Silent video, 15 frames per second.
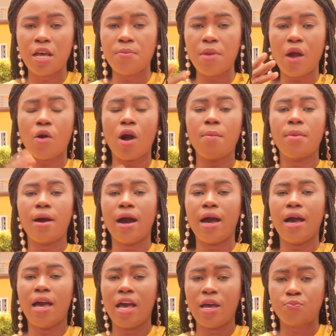Sabia
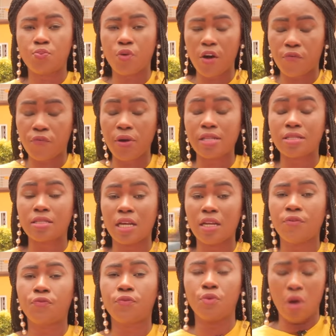comma, a prophet
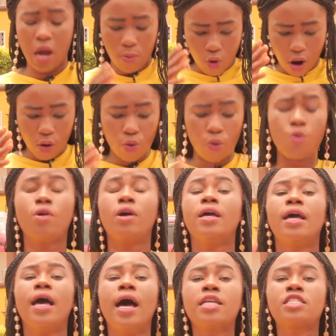Salifu Amoako.
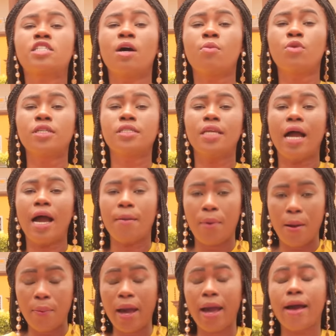Etchamudia,
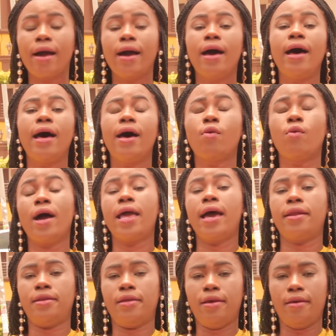papa,
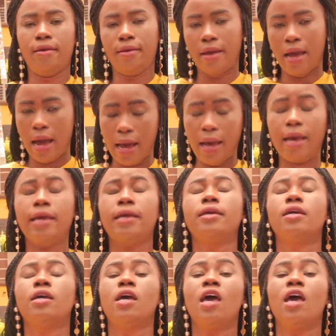why are dear? I.